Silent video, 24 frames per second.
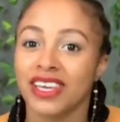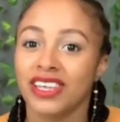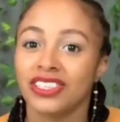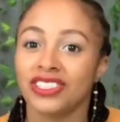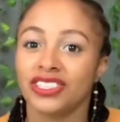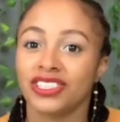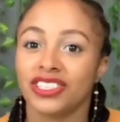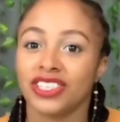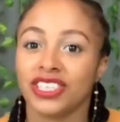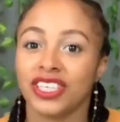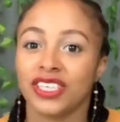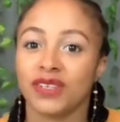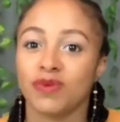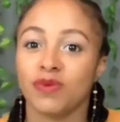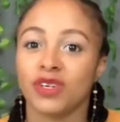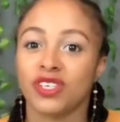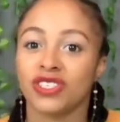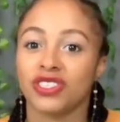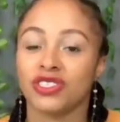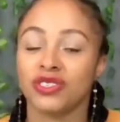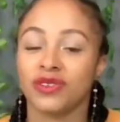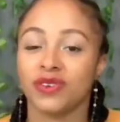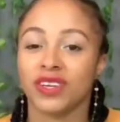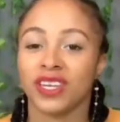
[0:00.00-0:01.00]
She was
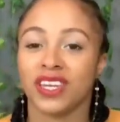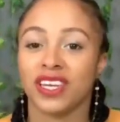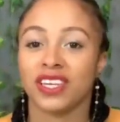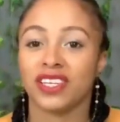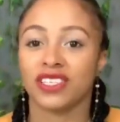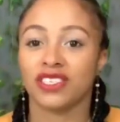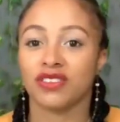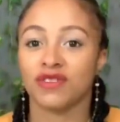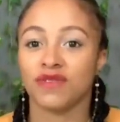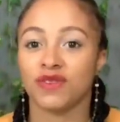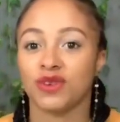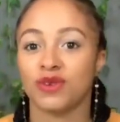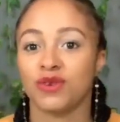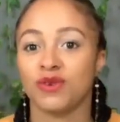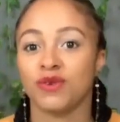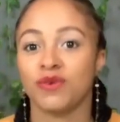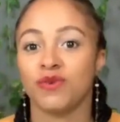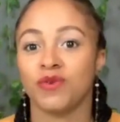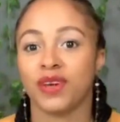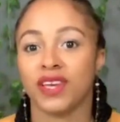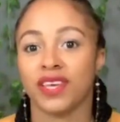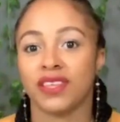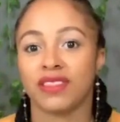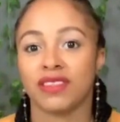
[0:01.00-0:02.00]
doing an interview
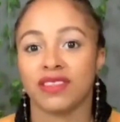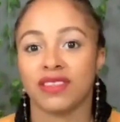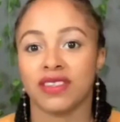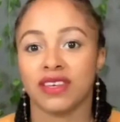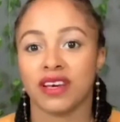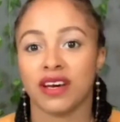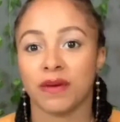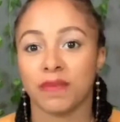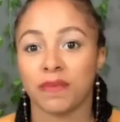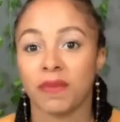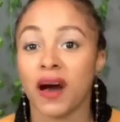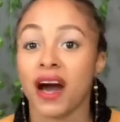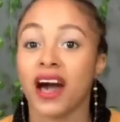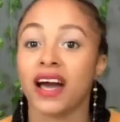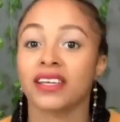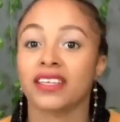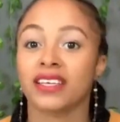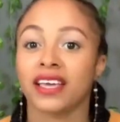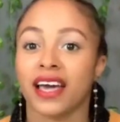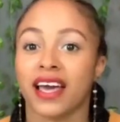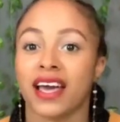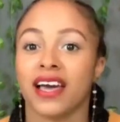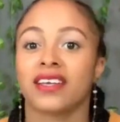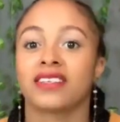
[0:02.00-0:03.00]
with a
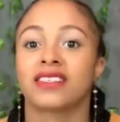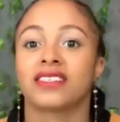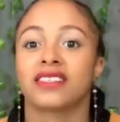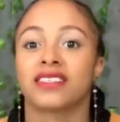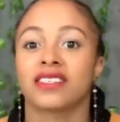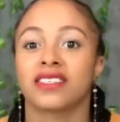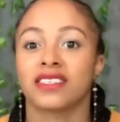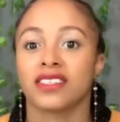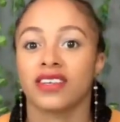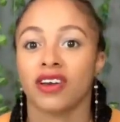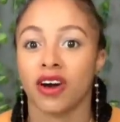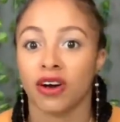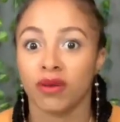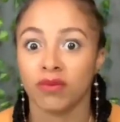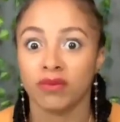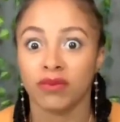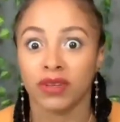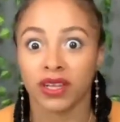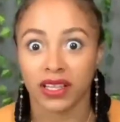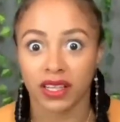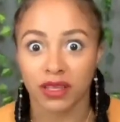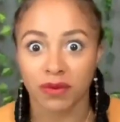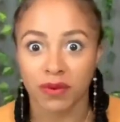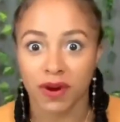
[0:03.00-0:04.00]
podcast called
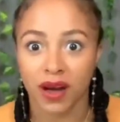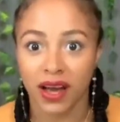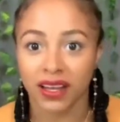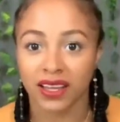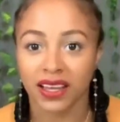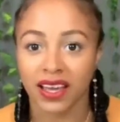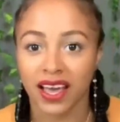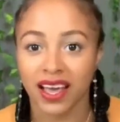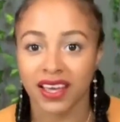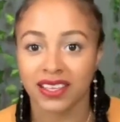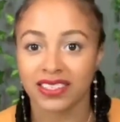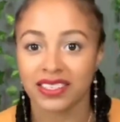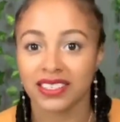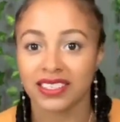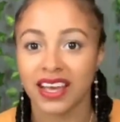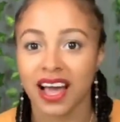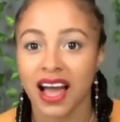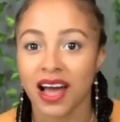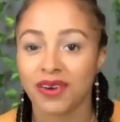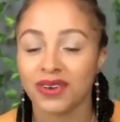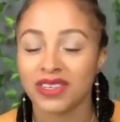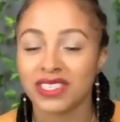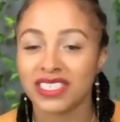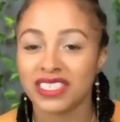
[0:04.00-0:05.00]
Blunt the Podcast, and
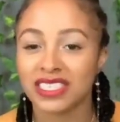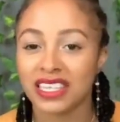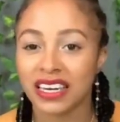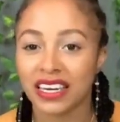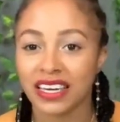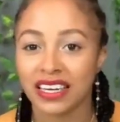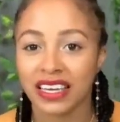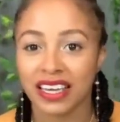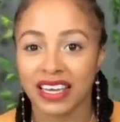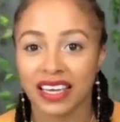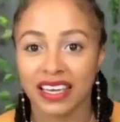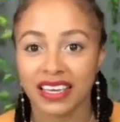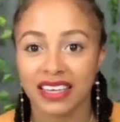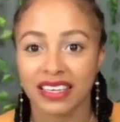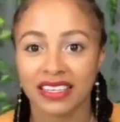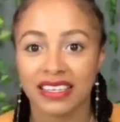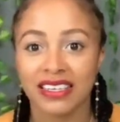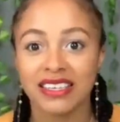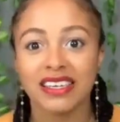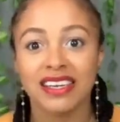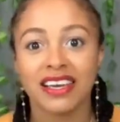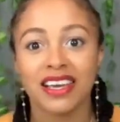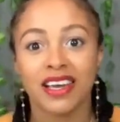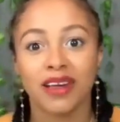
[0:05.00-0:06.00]
I was sitting in
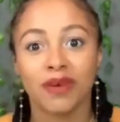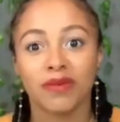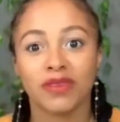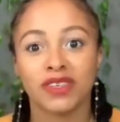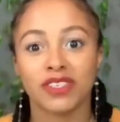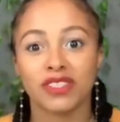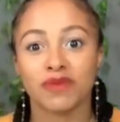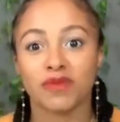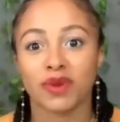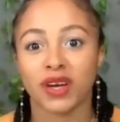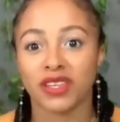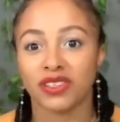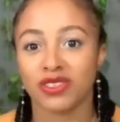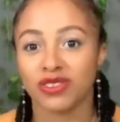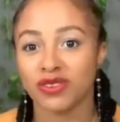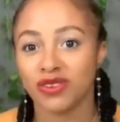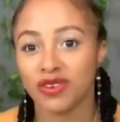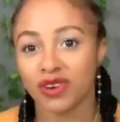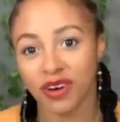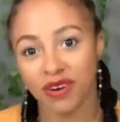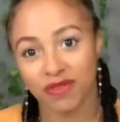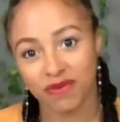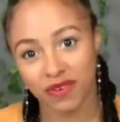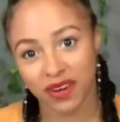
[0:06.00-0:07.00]
because my two
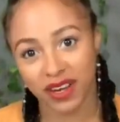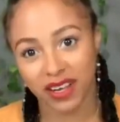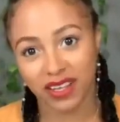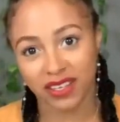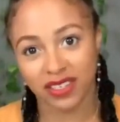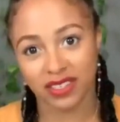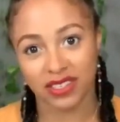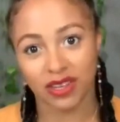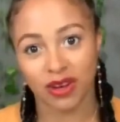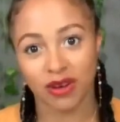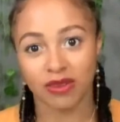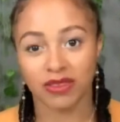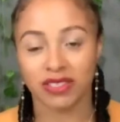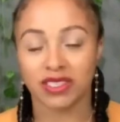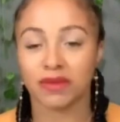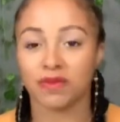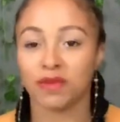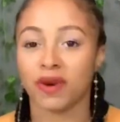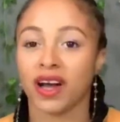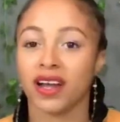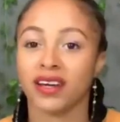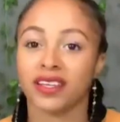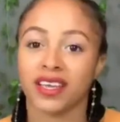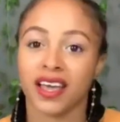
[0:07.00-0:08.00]
girlfriends host the
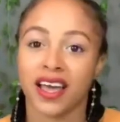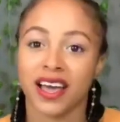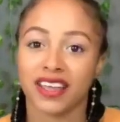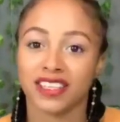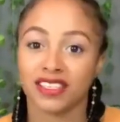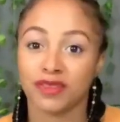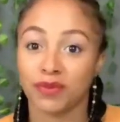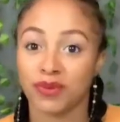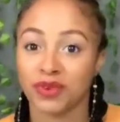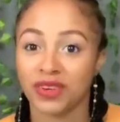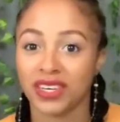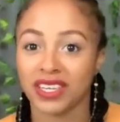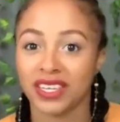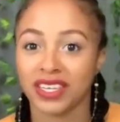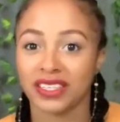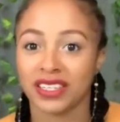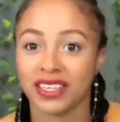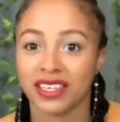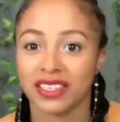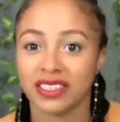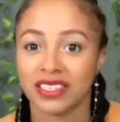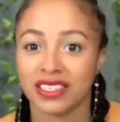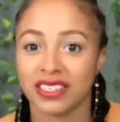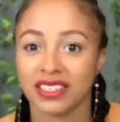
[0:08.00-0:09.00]
podcast, Brittany and
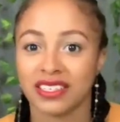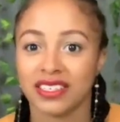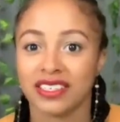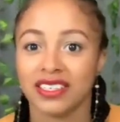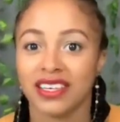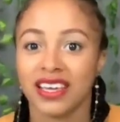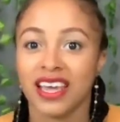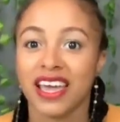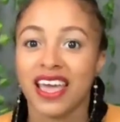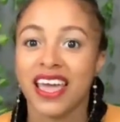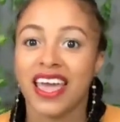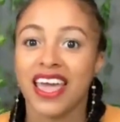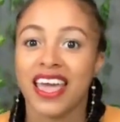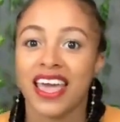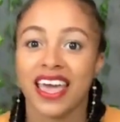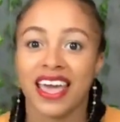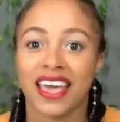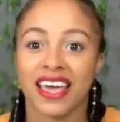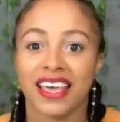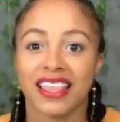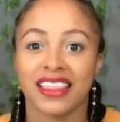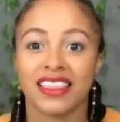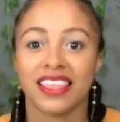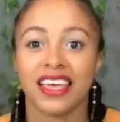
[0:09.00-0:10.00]
London,
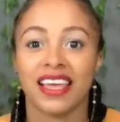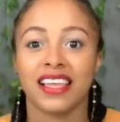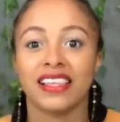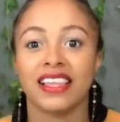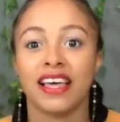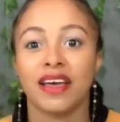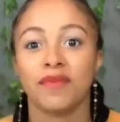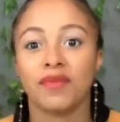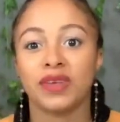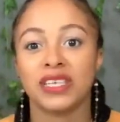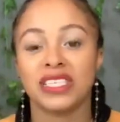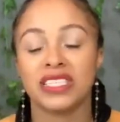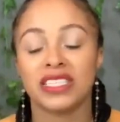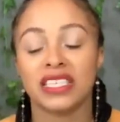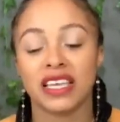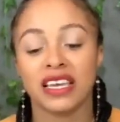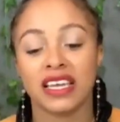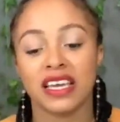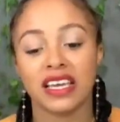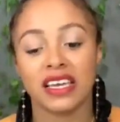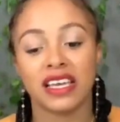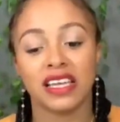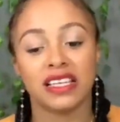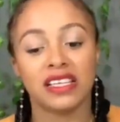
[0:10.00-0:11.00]
and they let me sit
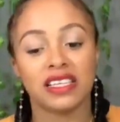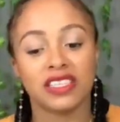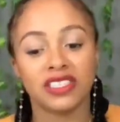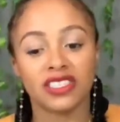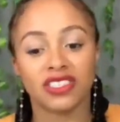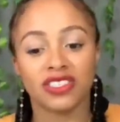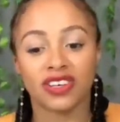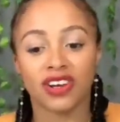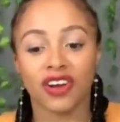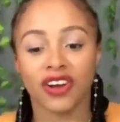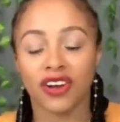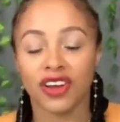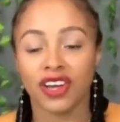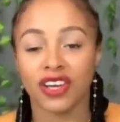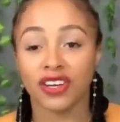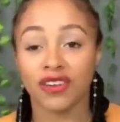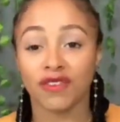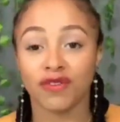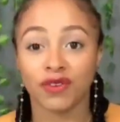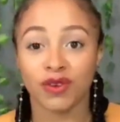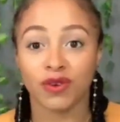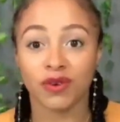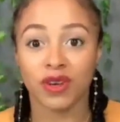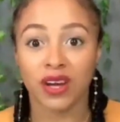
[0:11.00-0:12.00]
in and listen to her
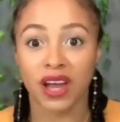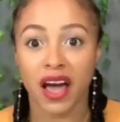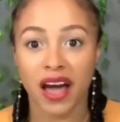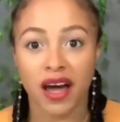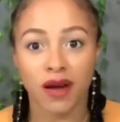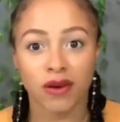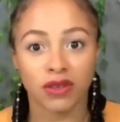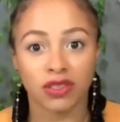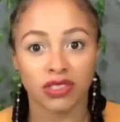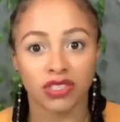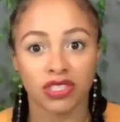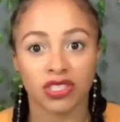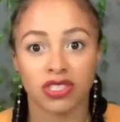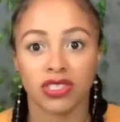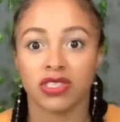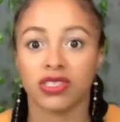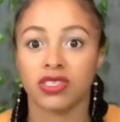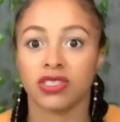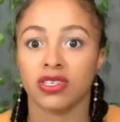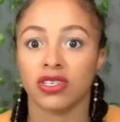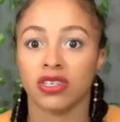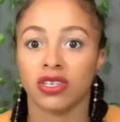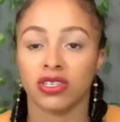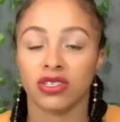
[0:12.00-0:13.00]
interview, and I was just
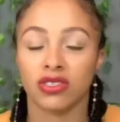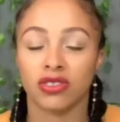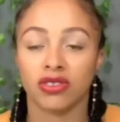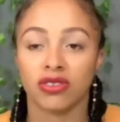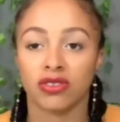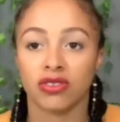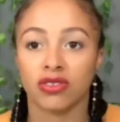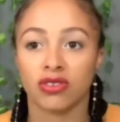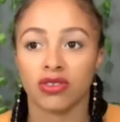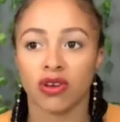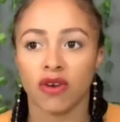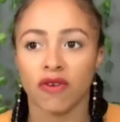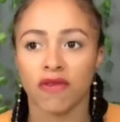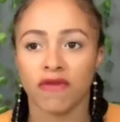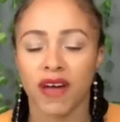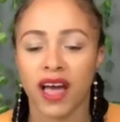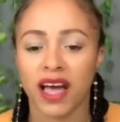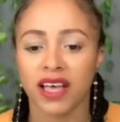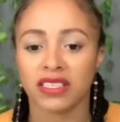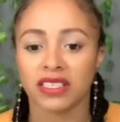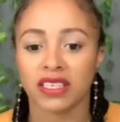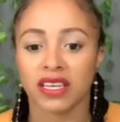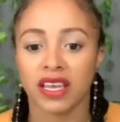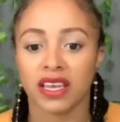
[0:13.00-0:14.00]
so
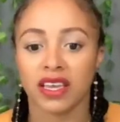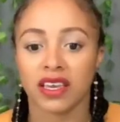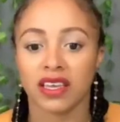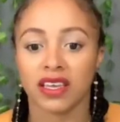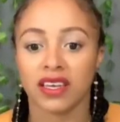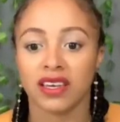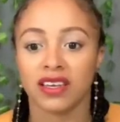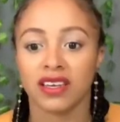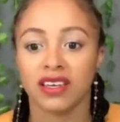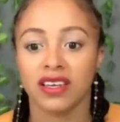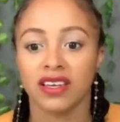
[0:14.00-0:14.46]
fascinated